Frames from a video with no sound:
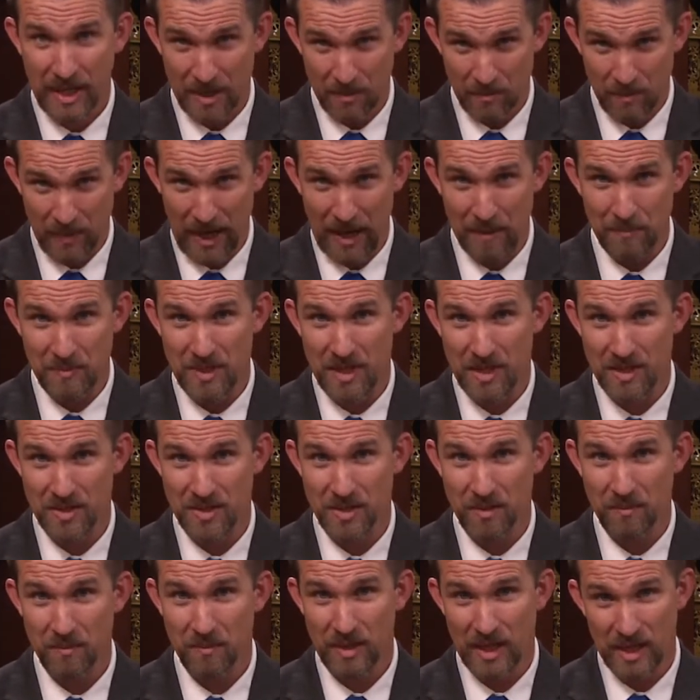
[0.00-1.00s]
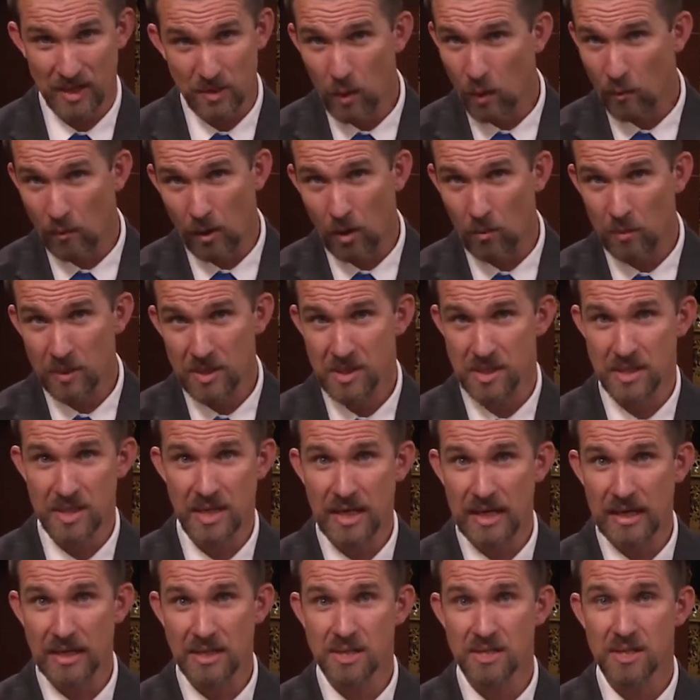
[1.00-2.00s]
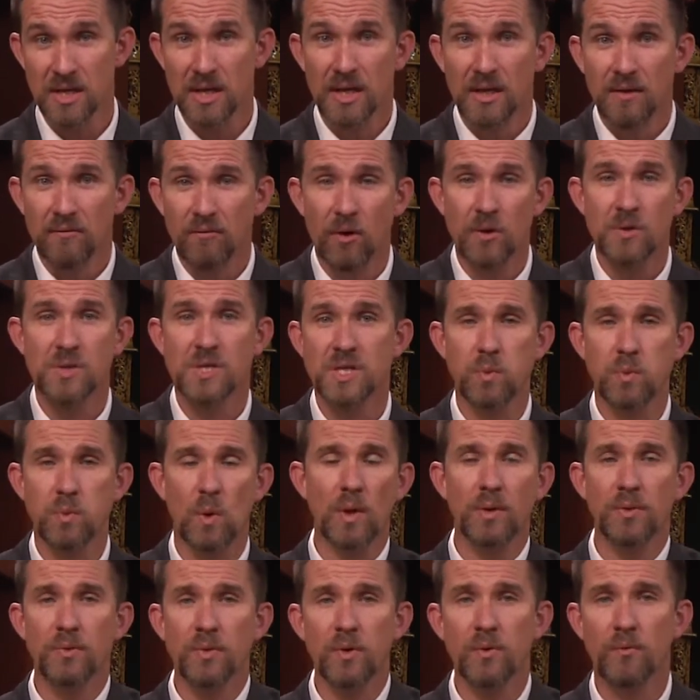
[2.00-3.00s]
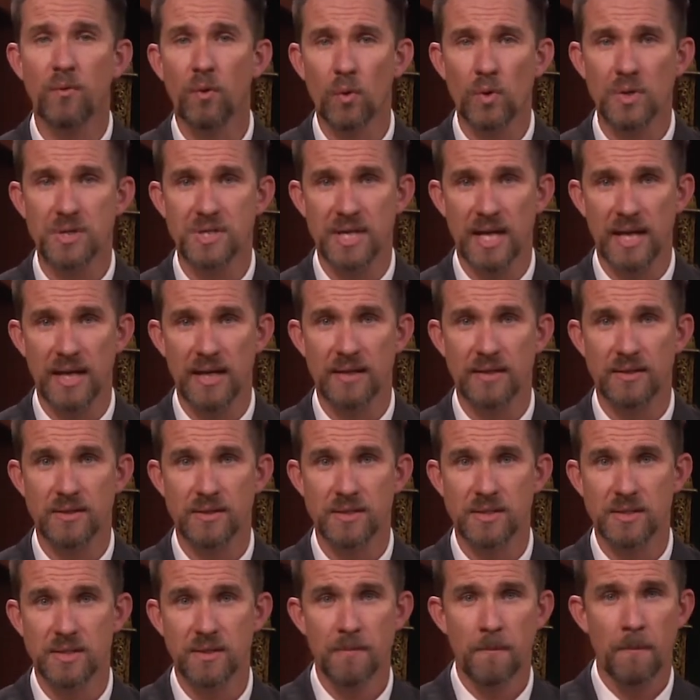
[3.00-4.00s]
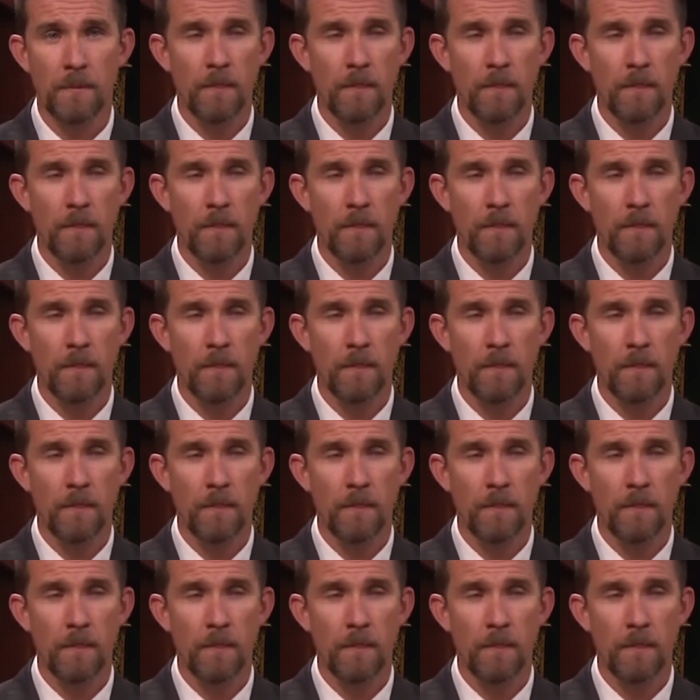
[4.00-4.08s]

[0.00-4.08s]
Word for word: in baptism. That's what Romans 6, verses 1 through 4 says.